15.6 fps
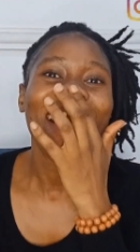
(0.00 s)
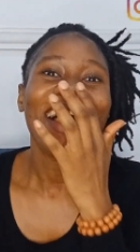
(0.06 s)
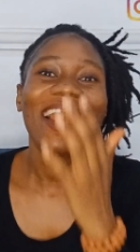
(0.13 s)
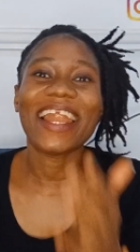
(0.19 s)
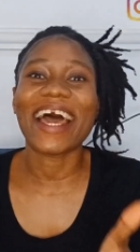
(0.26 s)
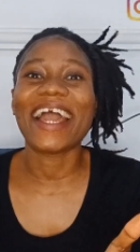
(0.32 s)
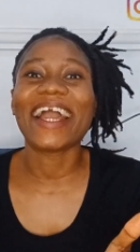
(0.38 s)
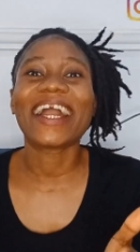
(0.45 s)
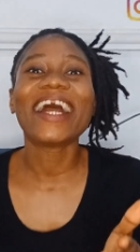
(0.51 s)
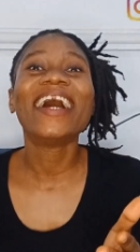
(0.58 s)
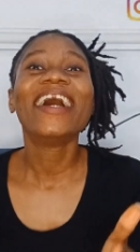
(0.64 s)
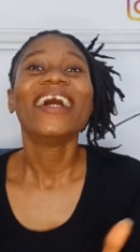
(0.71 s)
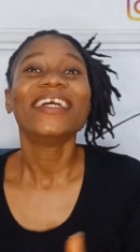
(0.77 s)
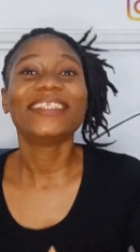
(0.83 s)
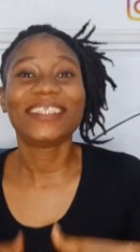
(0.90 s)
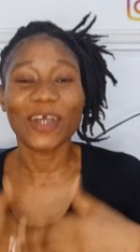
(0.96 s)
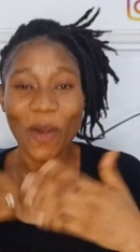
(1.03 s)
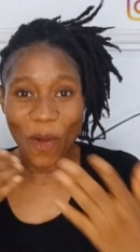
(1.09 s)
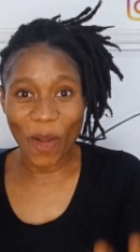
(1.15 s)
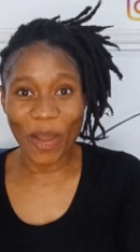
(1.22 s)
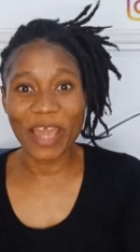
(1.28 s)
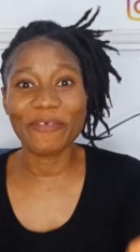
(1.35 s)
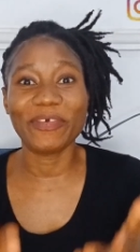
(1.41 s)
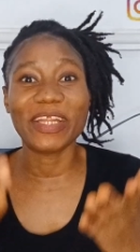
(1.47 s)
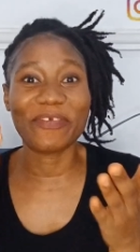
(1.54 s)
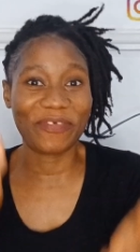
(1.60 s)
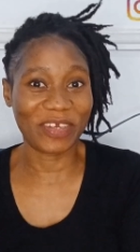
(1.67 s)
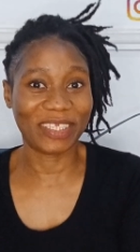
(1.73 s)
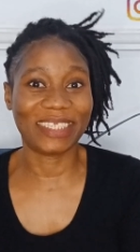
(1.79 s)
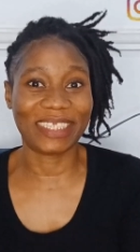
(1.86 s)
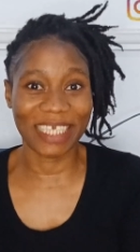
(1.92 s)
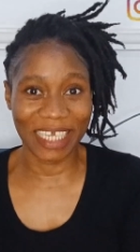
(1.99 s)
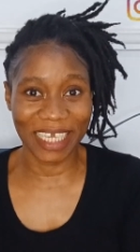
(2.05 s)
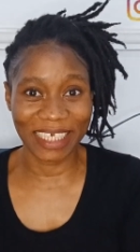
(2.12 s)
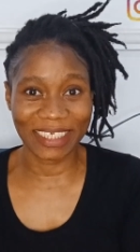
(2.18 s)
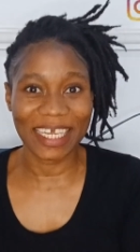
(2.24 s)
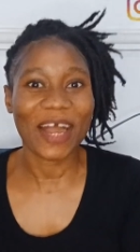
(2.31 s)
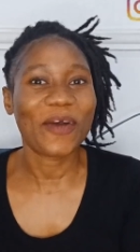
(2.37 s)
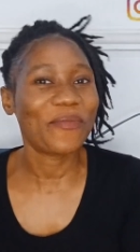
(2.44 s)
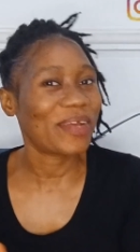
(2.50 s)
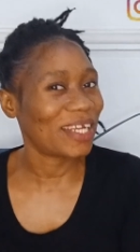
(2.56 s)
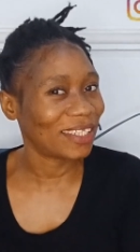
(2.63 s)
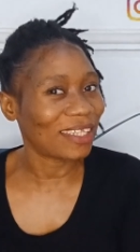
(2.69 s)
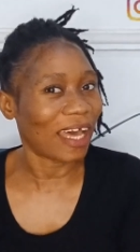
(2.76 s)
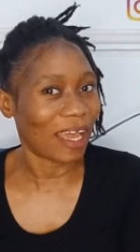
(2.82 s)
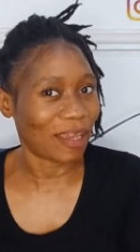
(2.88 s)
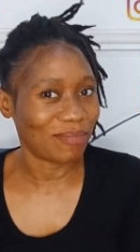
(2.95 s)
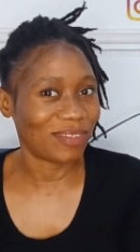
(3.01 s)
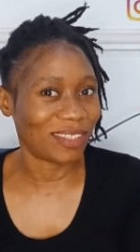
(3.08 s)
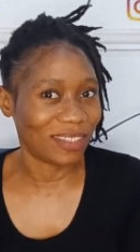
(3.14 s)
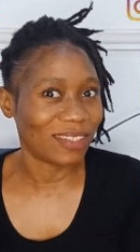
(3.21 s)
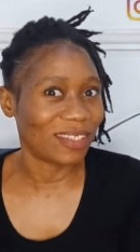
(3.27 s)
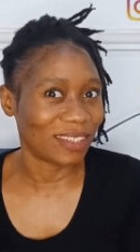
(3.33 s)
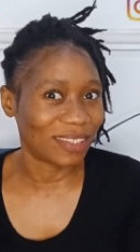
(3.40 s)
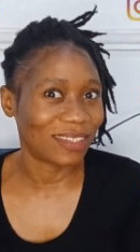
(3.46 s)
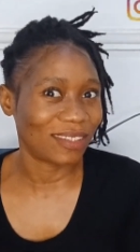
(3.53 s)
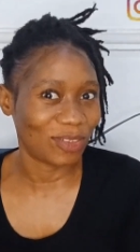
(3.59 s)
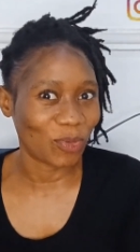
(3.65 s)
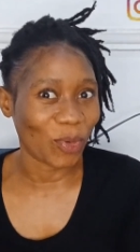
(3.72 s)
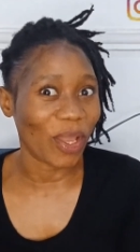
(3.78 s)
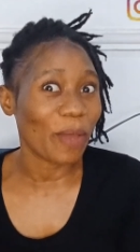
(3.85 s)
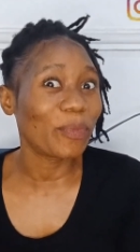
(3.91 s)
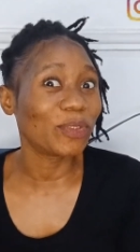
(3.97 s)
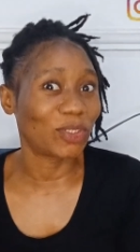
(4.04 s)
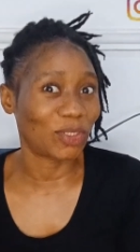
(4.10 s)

Like, or even if you did, how many times did it you were able to